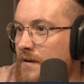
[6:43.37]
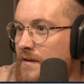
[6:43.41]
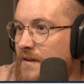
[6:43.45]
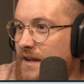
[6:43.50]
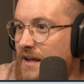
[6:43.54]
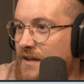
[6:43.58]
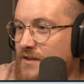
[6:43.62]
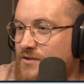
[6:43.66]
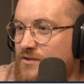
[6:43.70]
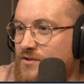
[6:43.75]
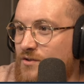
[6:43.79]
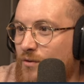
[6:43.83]

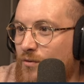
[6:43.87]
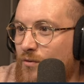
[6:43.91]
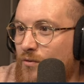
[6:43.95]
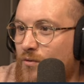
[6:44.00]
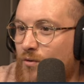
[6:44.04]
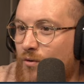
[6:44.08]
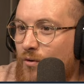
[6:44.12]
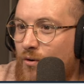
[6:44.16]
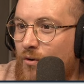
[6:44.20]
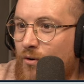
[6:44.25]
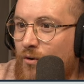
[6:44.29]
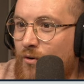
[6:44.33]
That's so
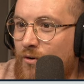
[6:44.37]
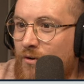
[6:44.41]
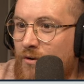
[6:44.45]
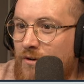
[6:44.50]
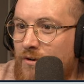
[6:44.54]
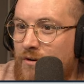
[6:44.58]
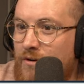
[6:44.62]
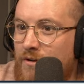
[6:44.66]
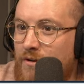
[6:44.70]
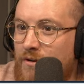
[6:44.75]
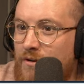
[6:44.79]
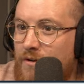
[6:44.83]
cool.
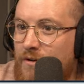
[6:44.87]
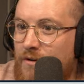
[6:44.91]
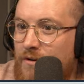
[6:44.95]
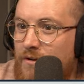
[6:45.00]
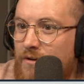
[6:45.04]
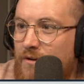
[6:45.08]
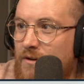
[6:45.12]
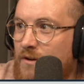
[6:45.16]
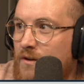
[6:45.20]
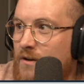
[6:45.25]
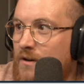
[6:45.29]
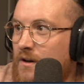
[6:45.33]

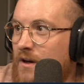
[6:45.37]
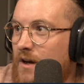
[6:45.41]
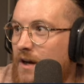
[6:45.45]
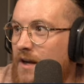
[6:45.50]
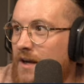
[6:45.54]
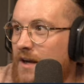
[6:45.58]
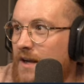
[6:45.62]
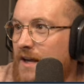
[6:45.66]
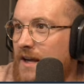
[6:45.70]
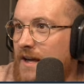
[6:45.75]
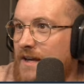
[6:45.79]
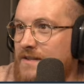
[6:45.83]
And
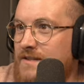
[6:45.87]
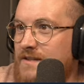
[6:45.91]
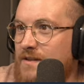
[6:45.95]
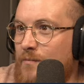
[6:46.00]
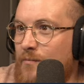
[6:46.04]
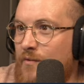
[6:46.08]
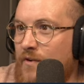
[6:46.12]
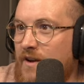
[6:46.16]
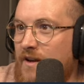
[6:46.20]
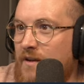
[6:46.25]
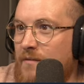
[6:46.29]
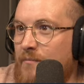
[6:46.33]
I guess they're
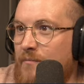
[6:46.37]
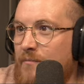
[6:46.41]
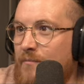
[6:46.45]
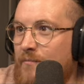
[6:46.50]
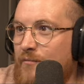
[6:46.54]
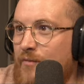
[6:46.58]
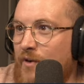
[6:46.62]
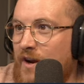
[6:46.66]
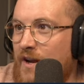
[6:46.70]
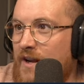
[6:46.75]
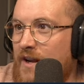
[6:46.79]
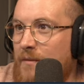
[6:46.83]
bringing
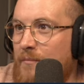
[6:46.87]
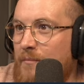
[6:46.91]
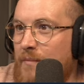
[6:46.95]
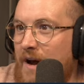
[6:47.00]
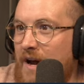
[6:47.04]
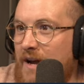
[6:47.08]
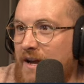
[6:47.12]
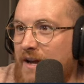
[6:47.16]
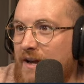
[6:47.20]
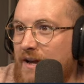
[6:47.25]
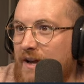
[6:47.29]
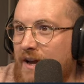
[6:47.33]
bringing it
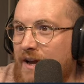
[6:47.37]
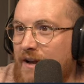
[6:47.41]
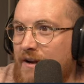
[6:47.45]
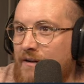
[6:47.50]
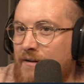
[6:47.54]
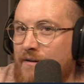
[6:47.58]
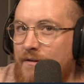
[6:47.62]
back again.